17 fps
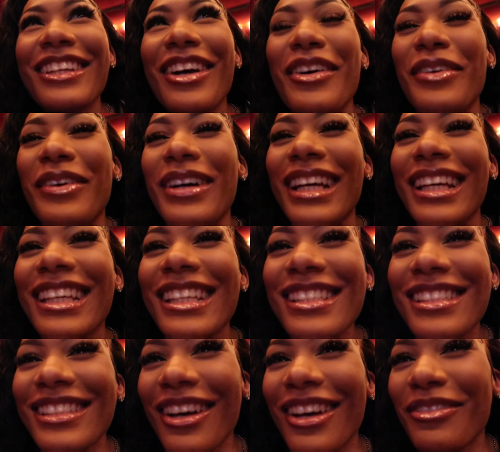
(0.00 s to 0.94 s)
Yo,
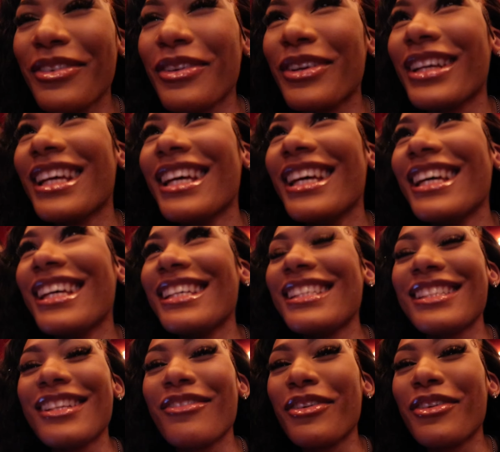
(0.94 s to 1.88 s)
he's never
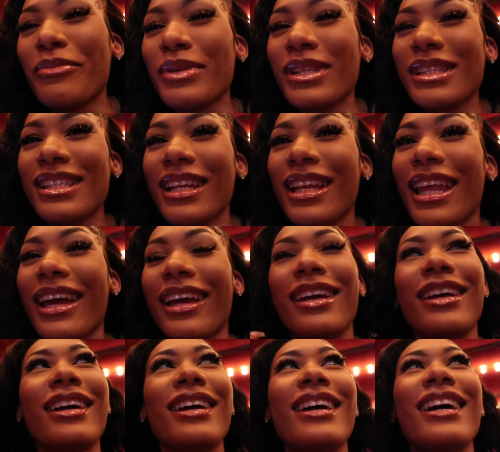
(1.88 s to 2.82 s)
been to
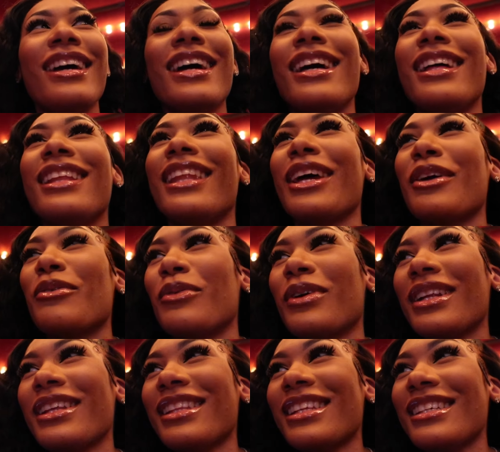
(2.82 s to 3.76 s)
like
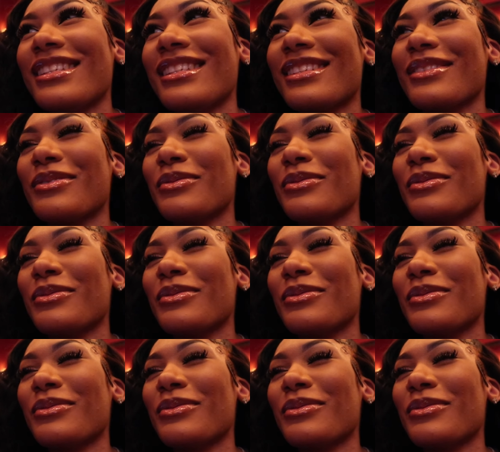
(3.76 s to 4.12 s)
one of these.